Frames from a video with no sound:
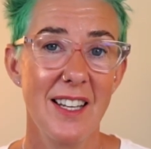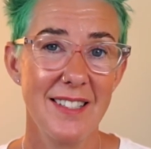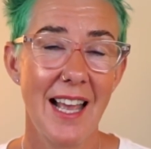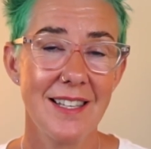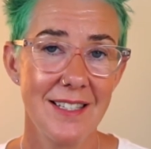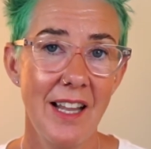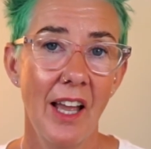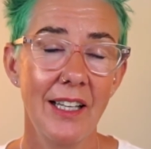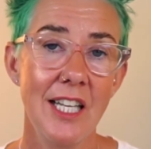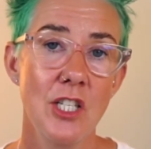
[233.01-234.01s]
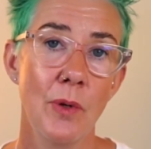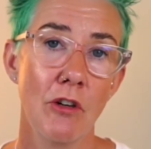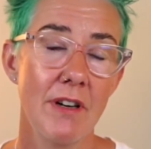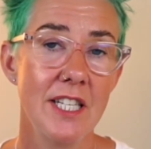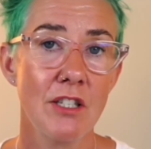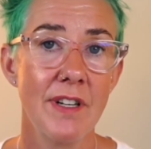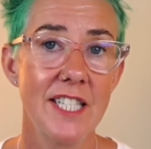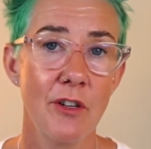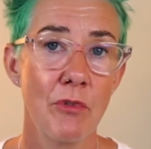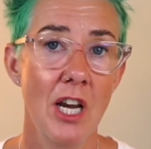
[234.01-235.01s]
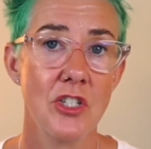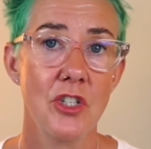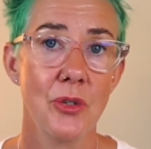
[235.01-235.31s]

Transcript: because that's likely to increase the risk of pressure